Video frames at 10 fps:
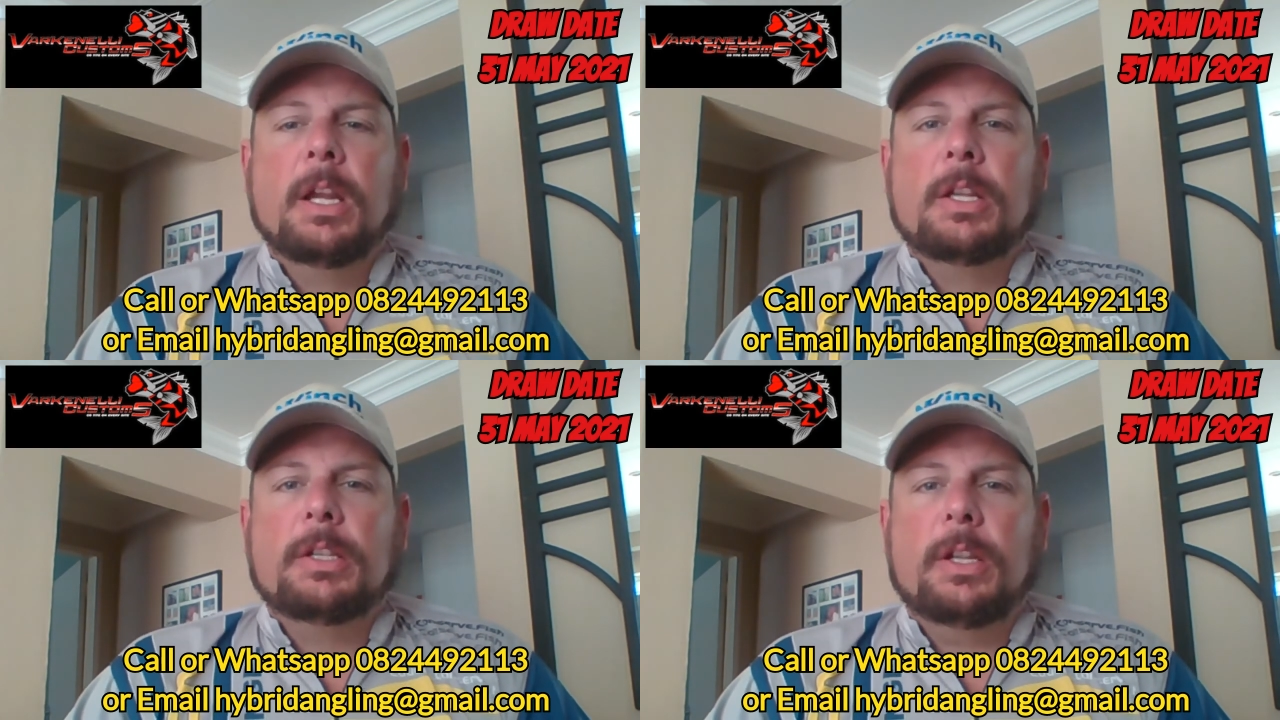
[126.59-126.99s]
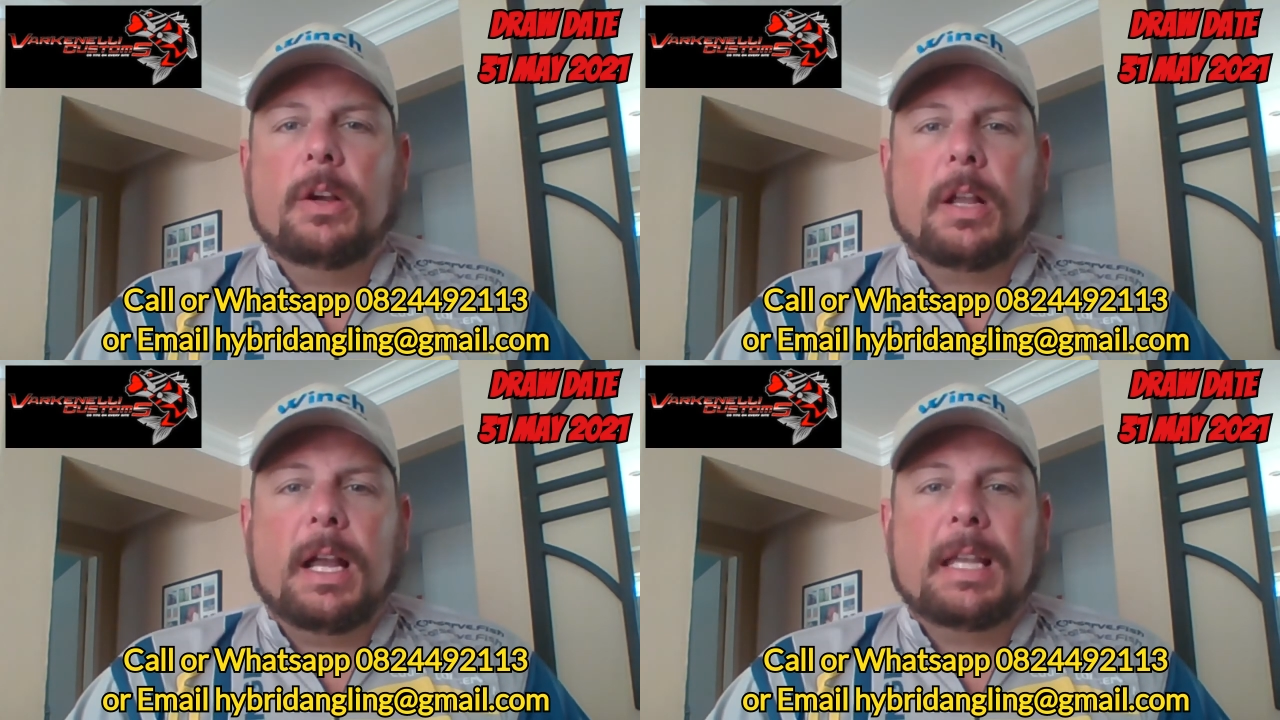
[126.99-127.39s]
So,
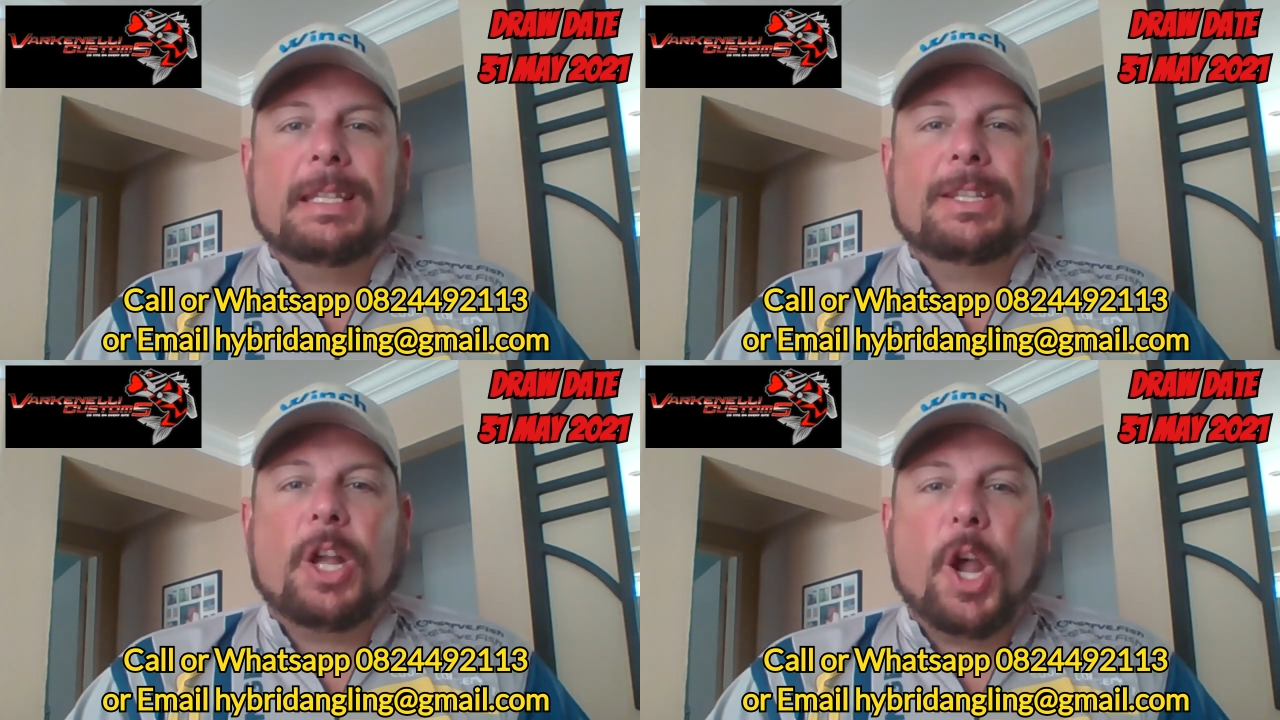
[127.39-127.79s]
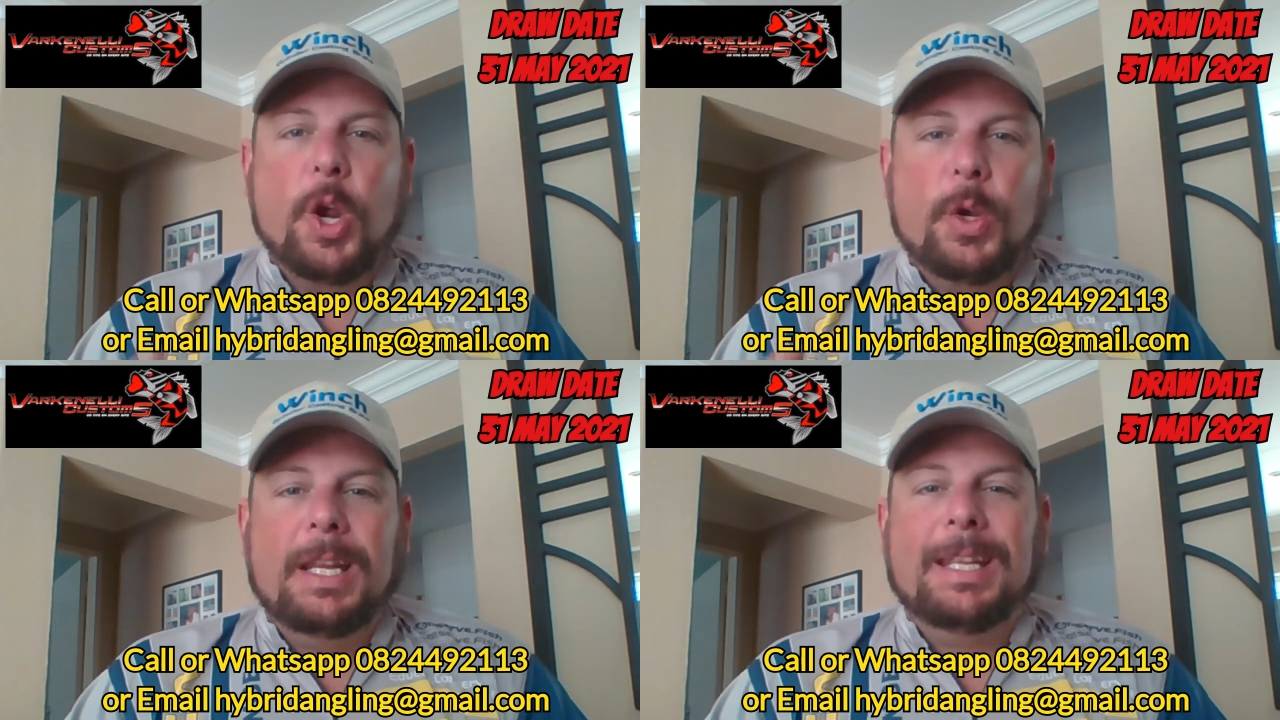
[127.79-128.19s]
yo, guys, there's
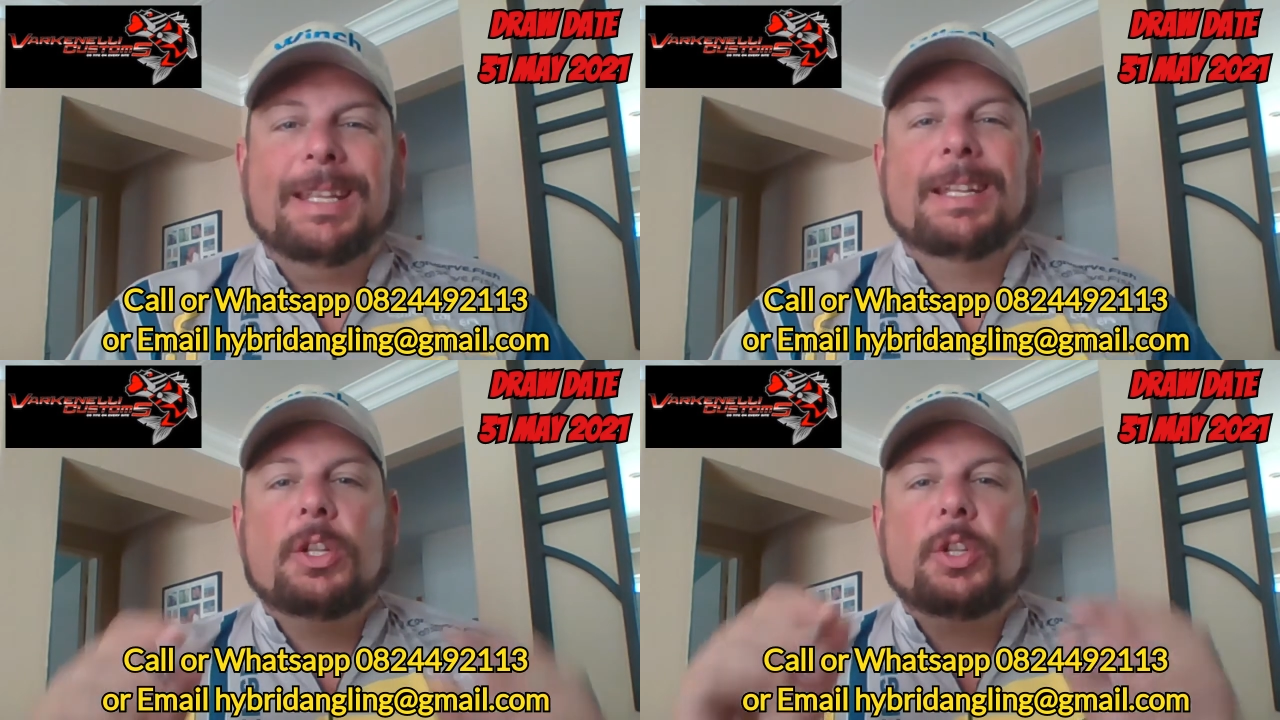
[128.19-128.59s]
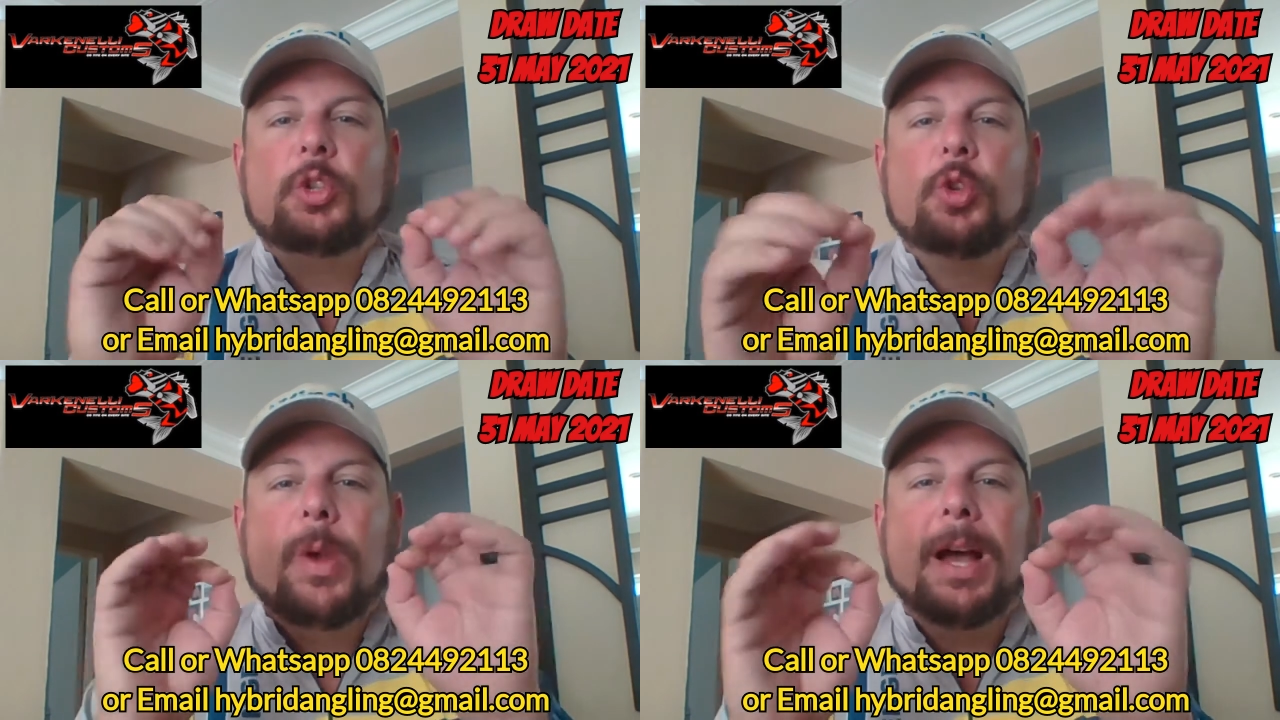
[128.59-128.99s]
only
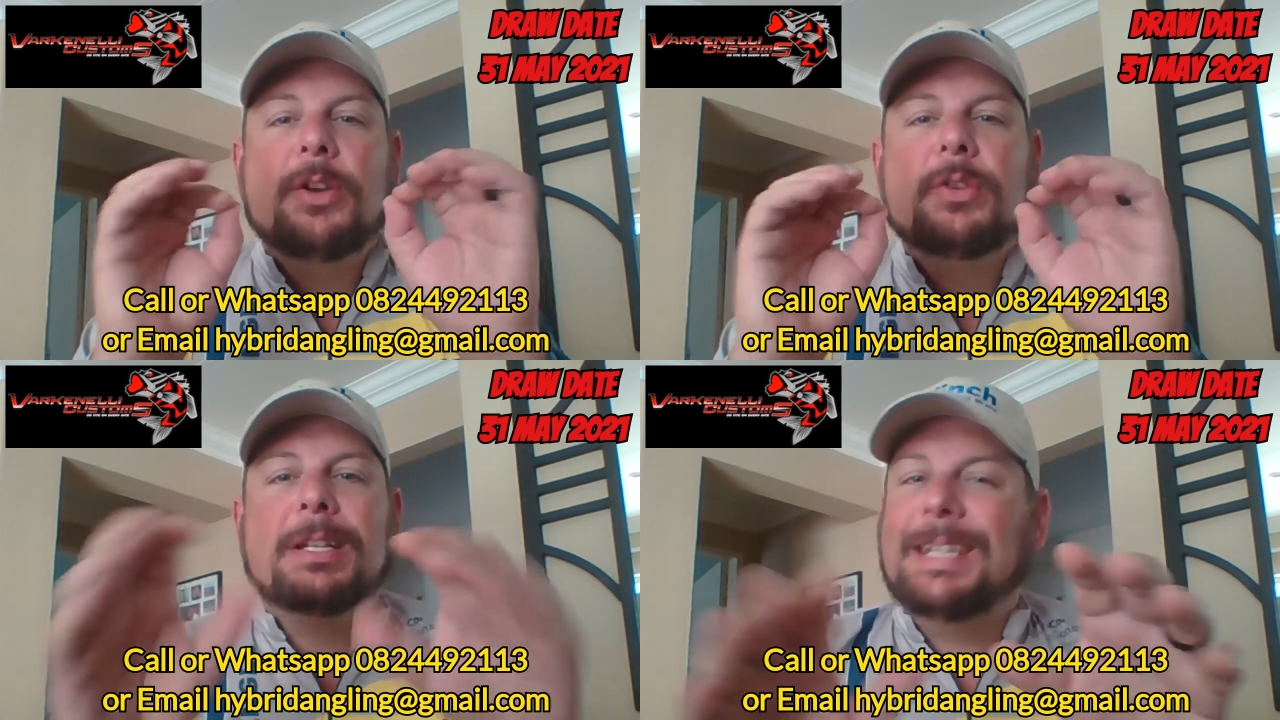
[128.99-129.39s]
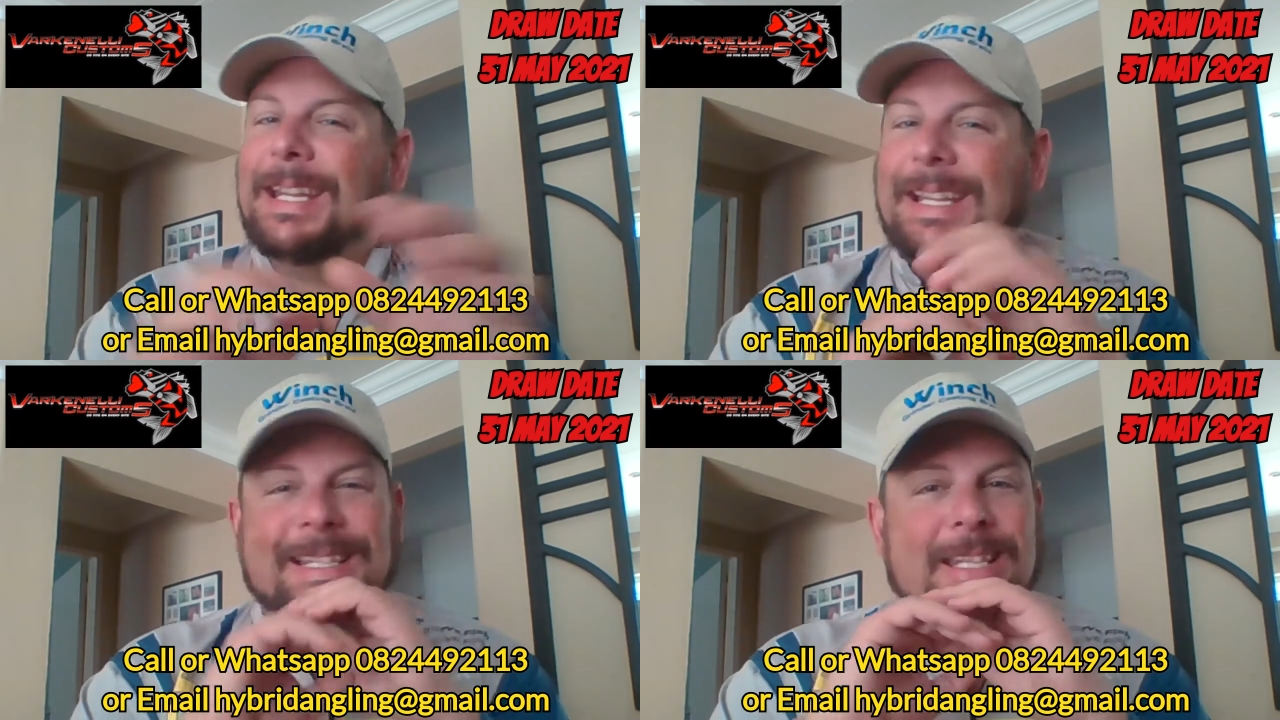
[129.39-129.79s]
200
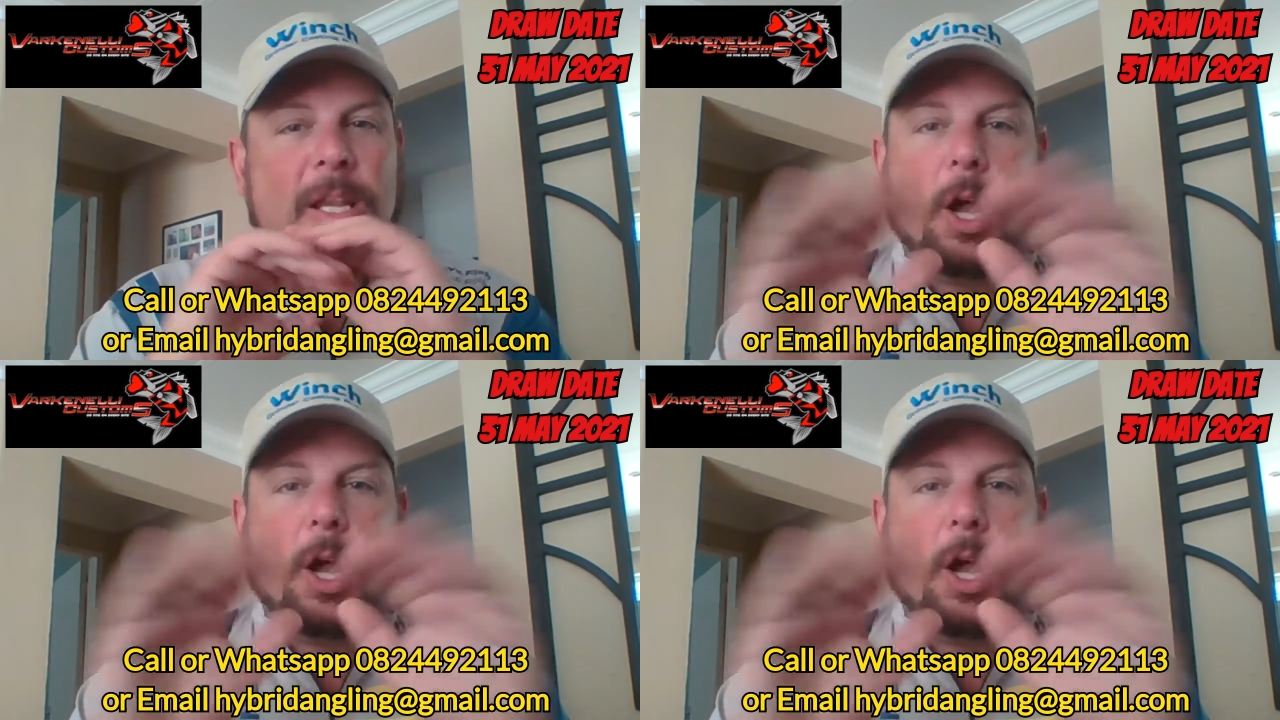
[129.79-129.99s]
tickets.